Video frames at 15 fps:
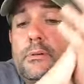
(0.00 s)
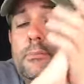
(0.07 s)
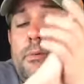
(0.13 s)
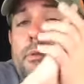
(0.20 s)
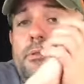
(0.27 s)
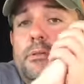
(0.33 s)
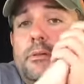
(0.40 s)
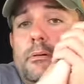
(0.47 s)
and
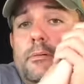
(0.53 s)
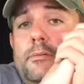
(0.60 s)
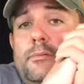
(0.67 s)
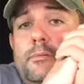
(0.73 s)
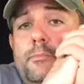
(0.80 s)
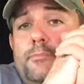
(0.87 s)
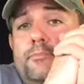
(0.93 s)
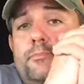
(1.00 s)
myself.
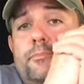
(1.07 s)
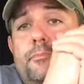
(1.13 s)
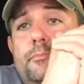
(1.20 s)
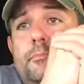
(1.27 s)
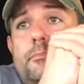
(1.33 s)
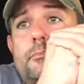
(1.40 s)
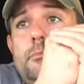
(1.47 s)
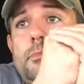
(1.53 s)

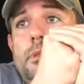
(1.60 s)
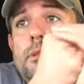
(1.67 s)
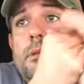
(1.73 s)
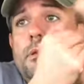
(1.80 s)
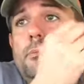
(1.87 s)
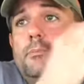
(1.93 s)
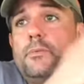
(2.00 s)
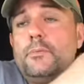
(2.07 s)

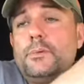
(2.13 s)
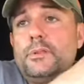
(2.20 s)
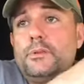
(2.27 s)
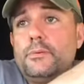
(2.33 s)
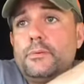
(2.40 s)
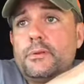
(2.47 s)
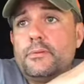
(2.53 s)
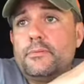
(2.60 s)
We'll be
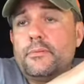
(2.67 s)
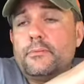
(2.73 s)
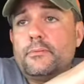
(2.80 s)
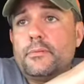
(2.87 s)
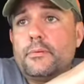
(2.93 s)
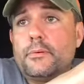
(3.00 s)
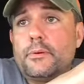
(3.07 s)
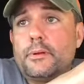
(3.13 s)
doing it from
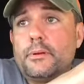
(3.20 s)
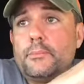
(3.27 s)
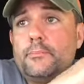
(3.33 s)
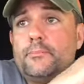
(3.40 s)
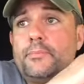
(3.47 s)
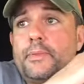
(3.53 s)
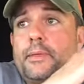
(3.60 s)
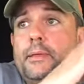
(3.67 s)
Florida.
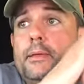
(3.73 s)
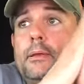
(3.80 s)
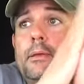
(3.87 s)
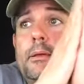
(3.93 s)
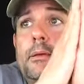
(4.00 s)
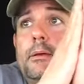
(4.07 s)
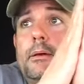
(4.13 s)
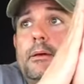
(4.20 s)

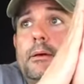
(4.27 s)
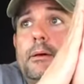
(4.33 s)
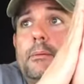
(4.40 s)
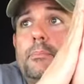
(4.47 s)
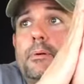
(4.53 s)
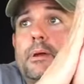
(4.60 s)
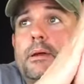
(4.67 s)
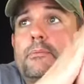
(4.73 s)

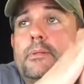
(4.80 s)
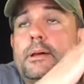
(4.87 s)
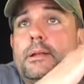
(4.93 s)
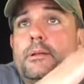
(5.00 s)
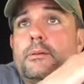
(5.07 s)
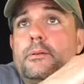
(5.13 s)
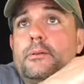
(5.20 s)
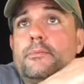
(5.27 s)
Probably have a lot
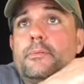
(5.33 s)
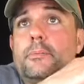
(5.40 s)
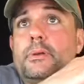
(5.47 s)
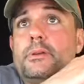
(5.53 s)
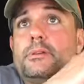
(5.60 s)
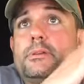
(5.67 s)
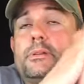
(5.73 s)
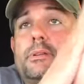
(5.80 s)
of good
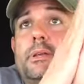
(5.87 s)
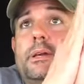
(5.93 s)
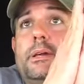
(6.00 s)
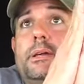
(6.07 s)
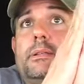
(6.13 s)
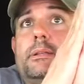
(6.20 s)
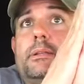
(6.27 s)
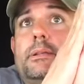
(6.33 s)
information
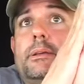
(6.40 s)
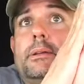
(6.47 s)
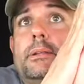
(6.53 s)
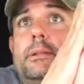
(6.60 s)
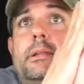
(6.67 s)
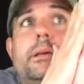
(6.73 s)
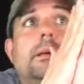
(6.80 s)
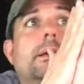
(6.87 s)
then.
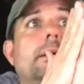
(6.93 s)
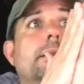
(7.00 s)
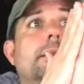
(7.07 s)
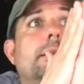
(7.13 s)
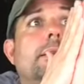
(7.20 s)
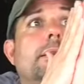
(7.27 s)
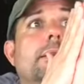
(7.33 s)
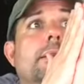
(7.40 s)
And then,